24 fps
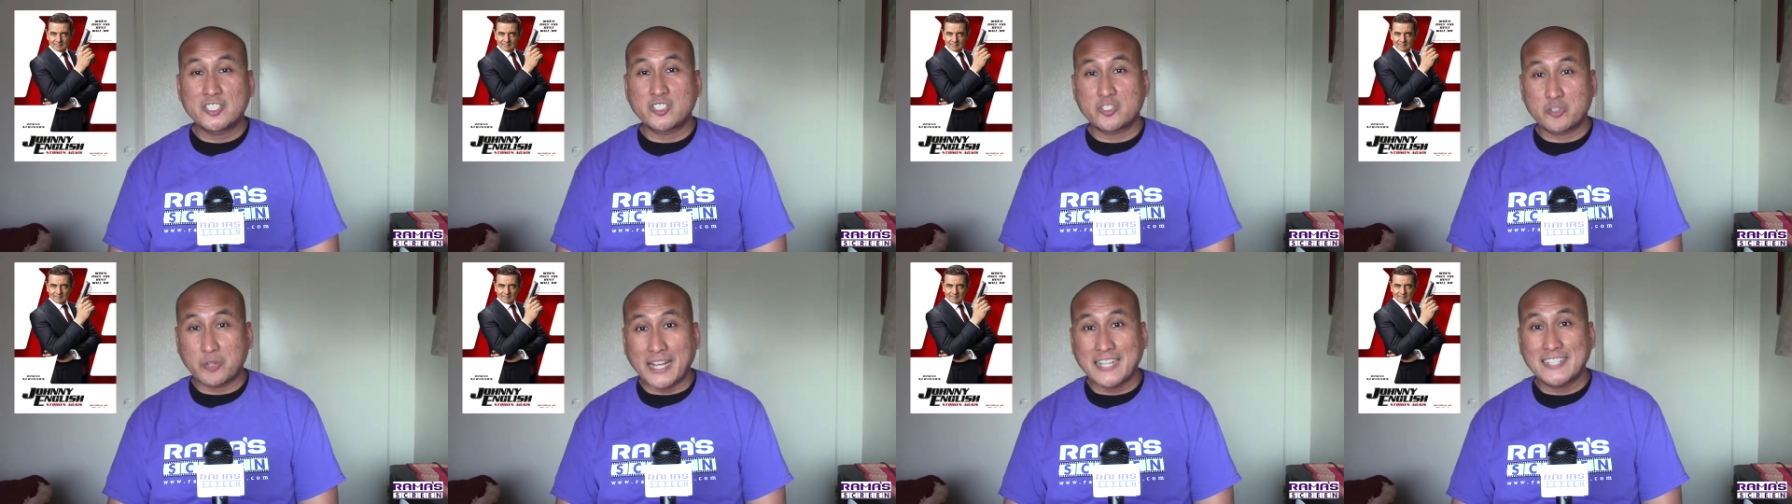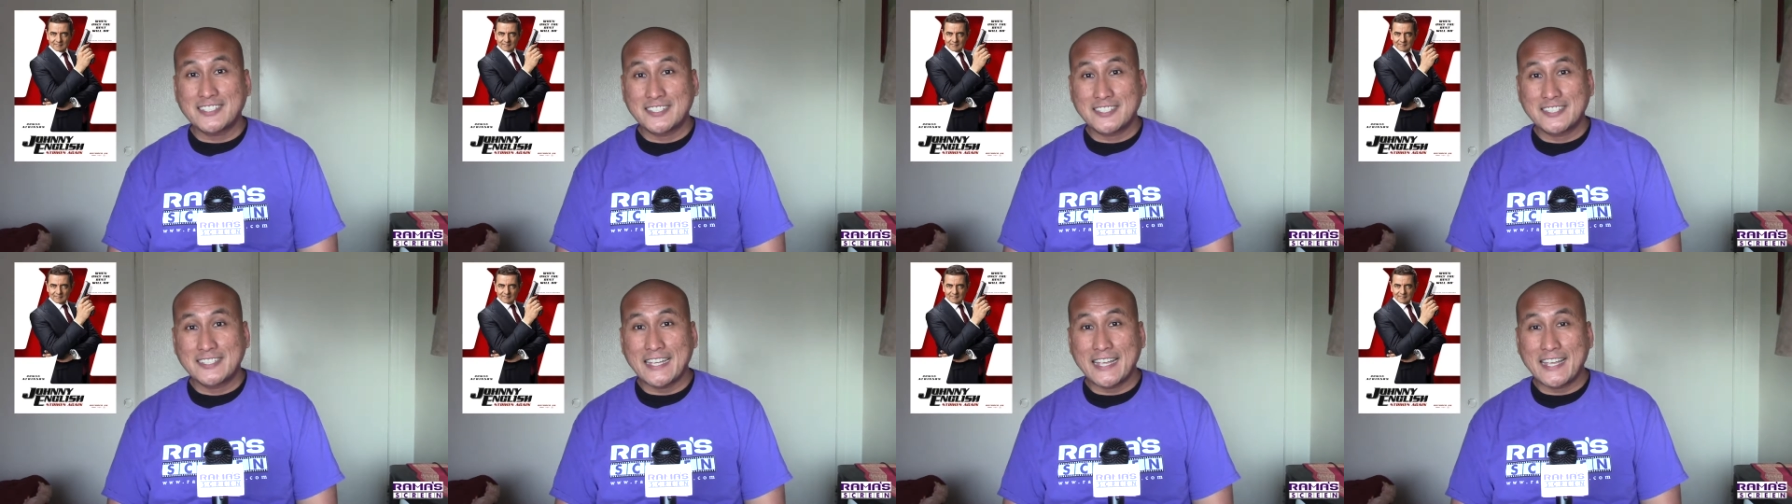
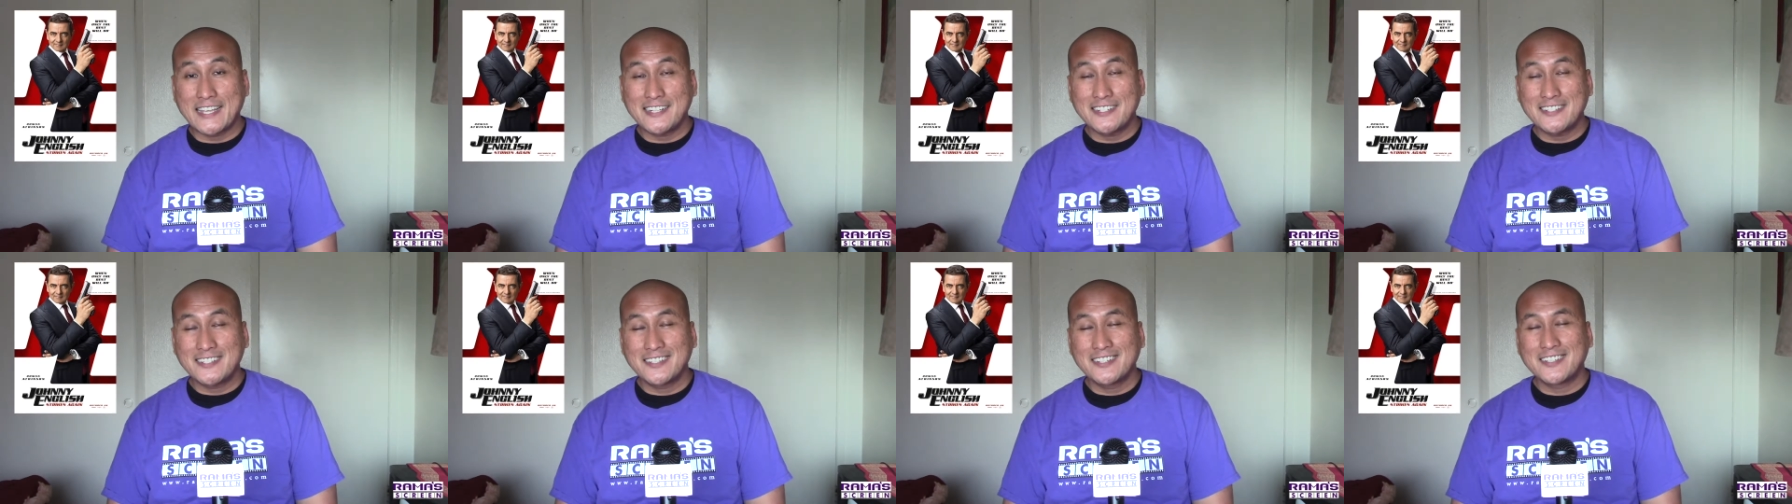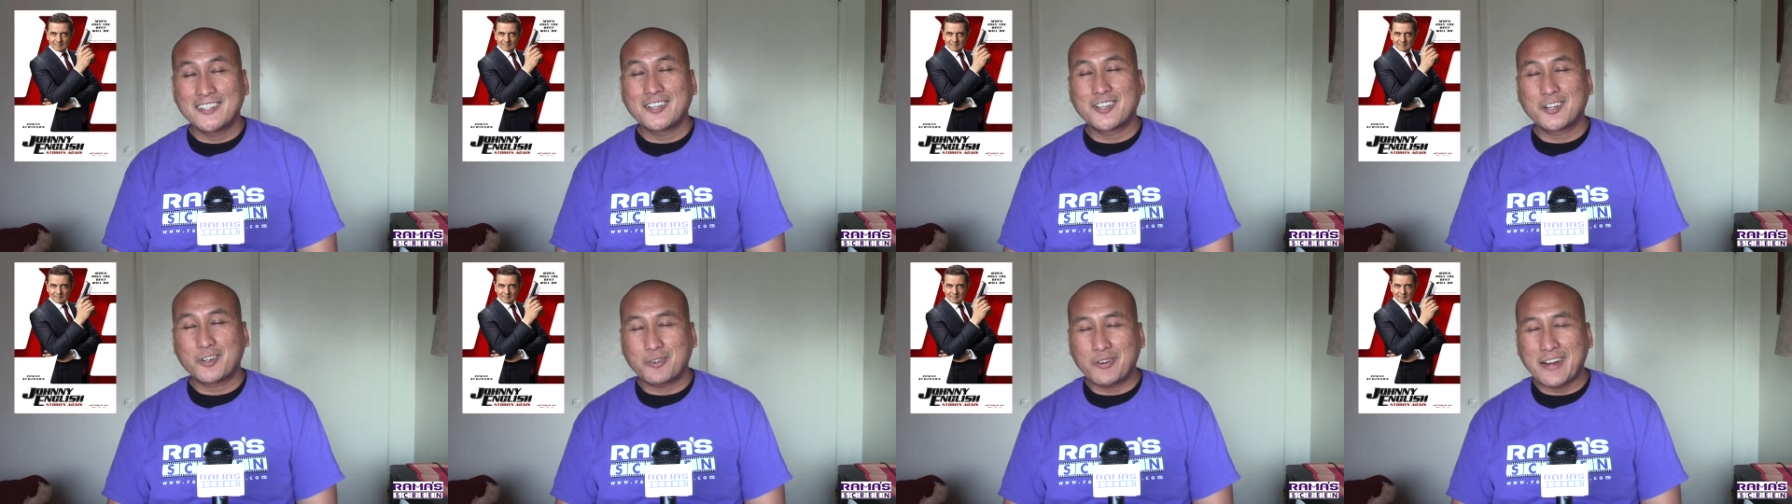Strikes Again,
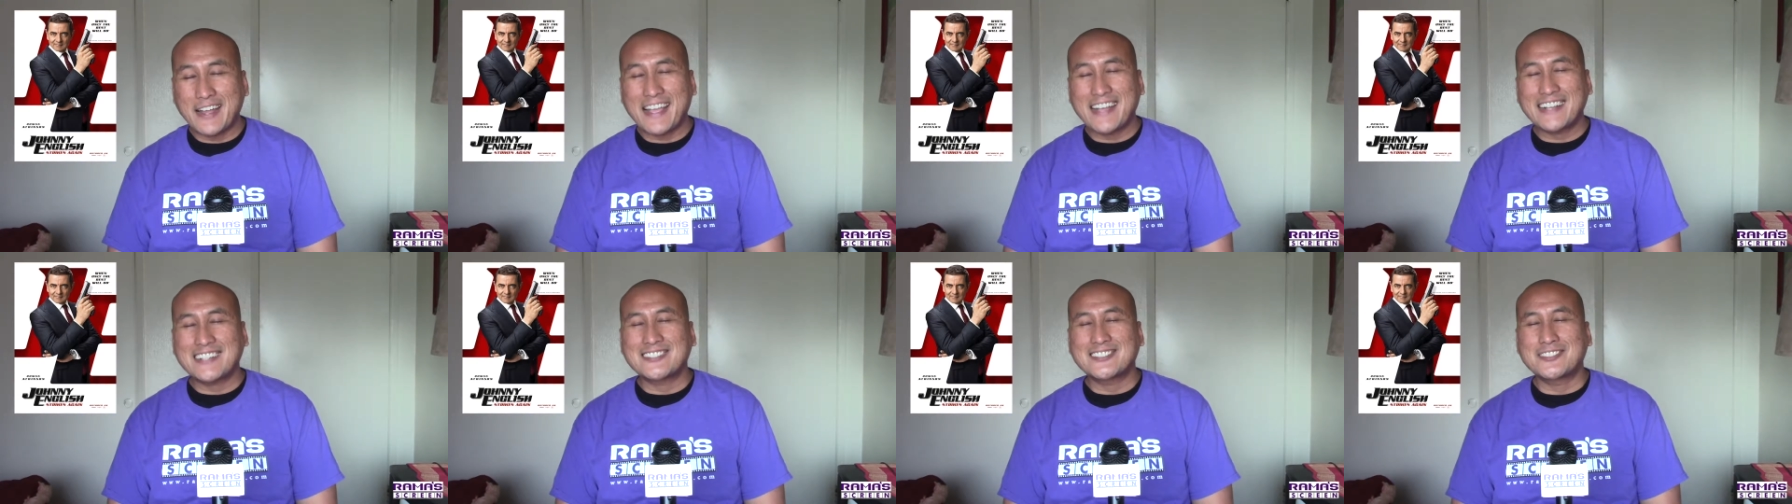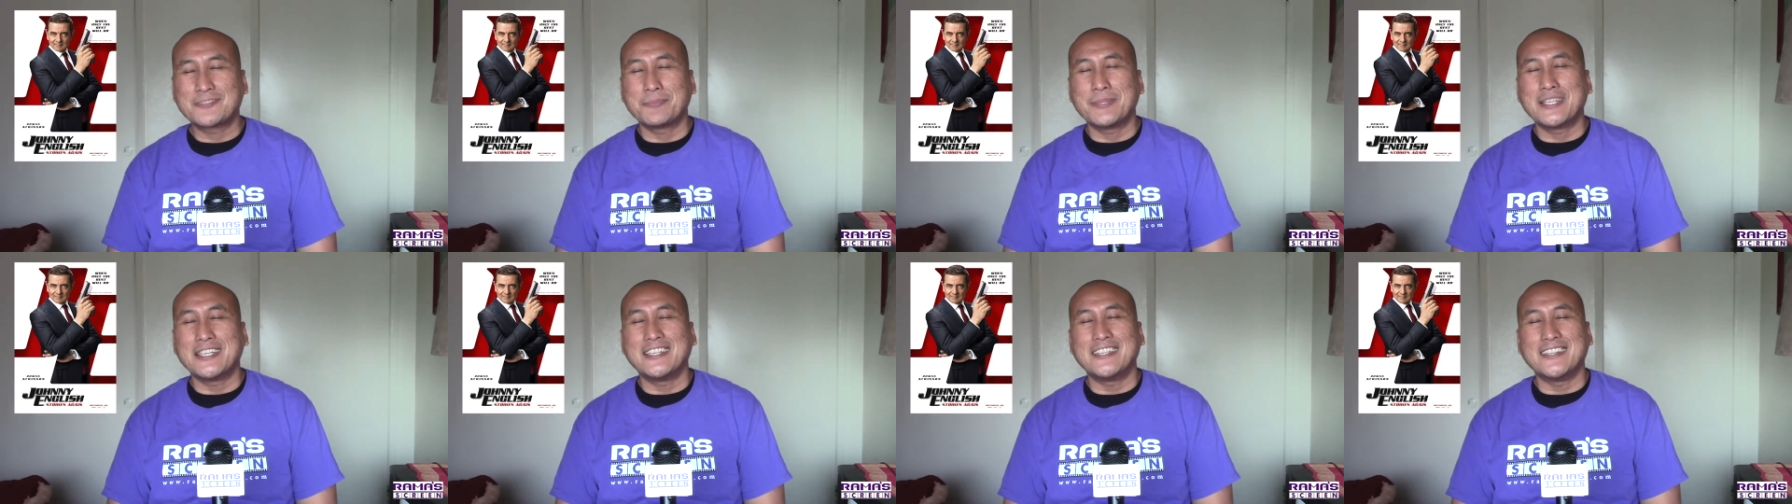cracks
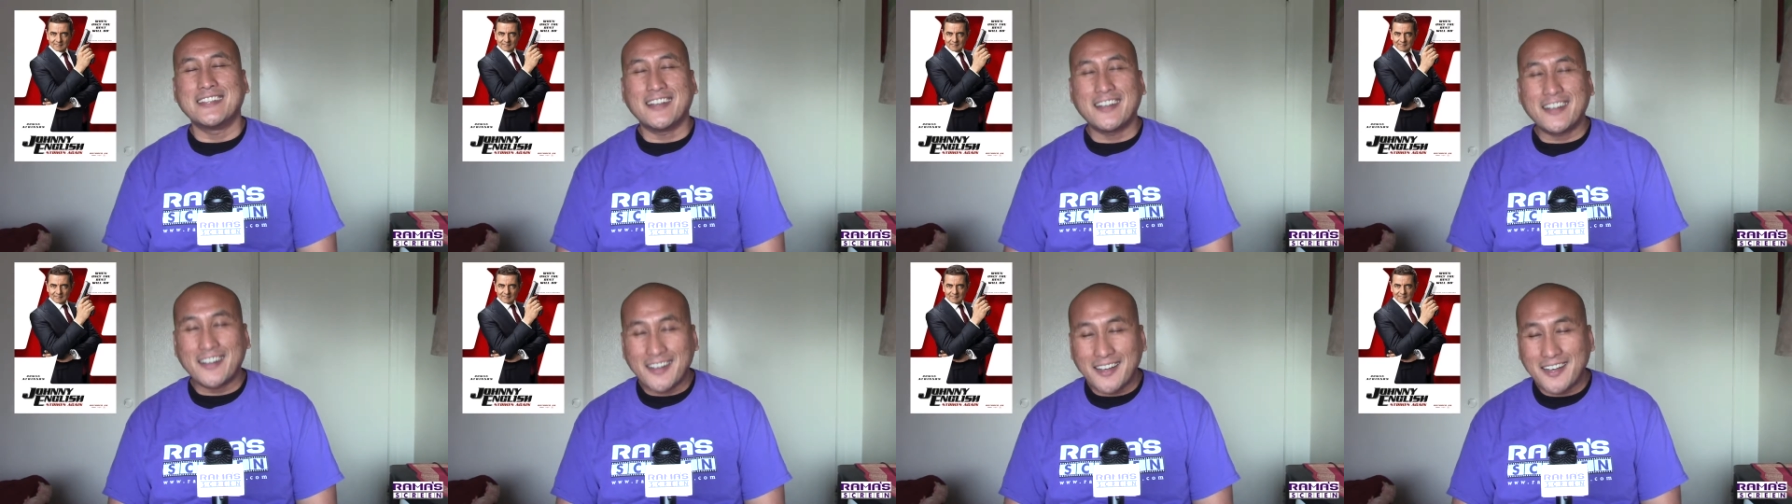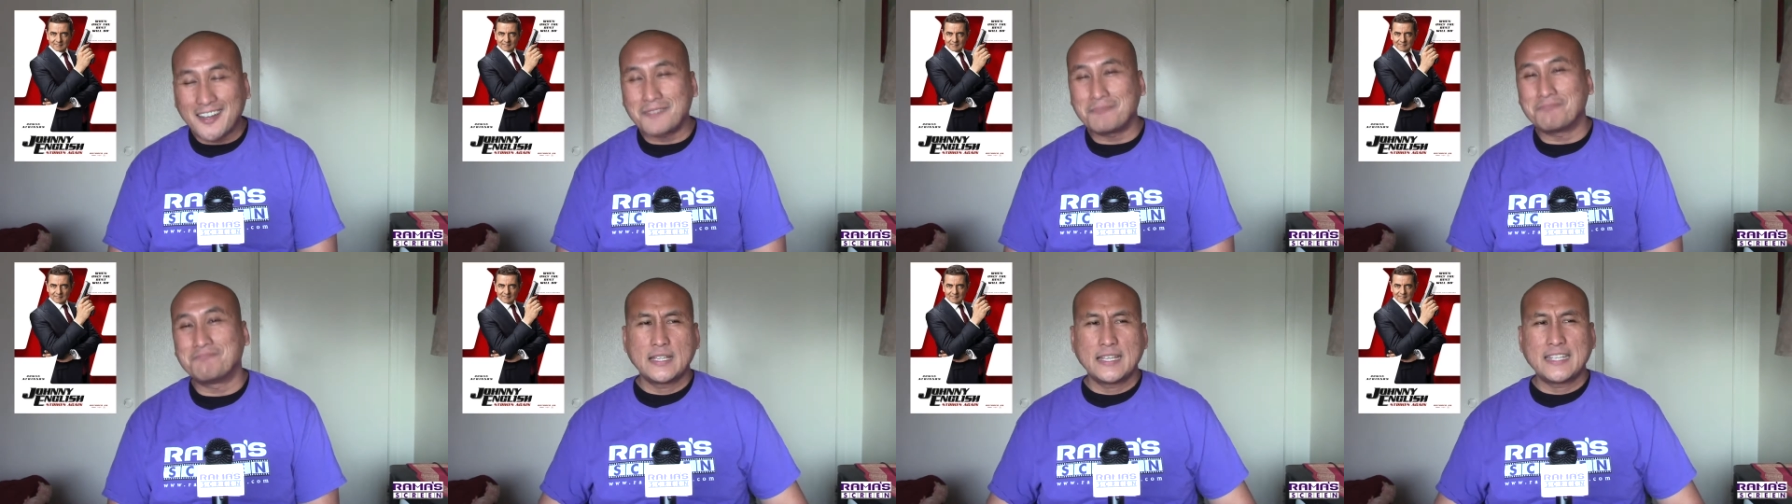me up.